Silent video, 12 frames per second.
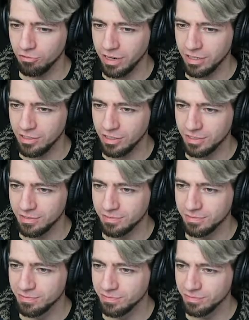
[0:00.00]
Red gone?
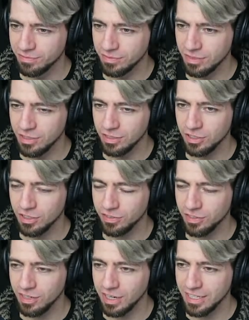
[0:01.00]
He's off
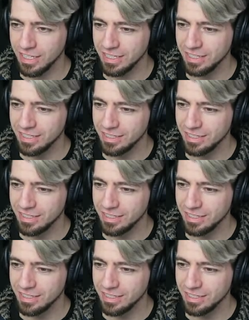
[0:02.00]
on holiday.